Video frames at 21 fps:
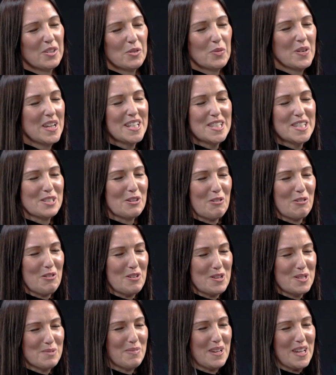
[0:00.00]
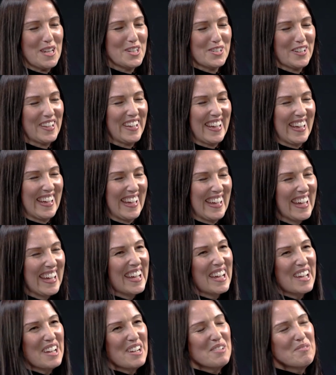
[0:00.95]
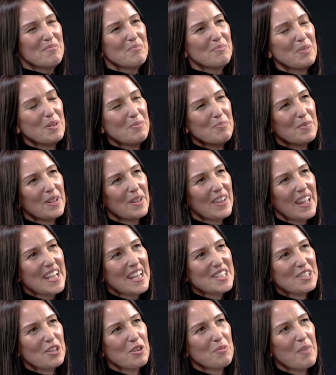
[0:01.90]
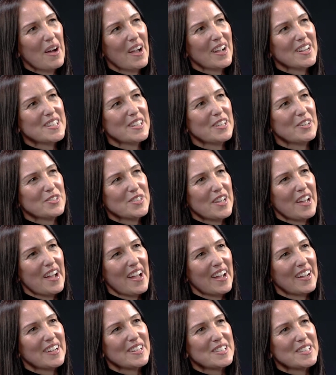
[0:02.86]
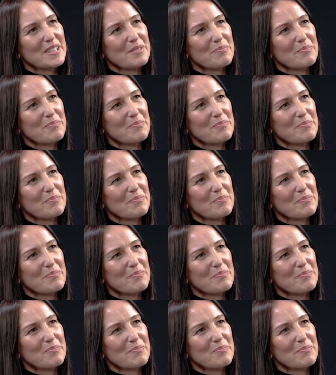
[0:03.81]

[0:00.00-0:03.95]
You sod, PJ. but let's go back to your dad.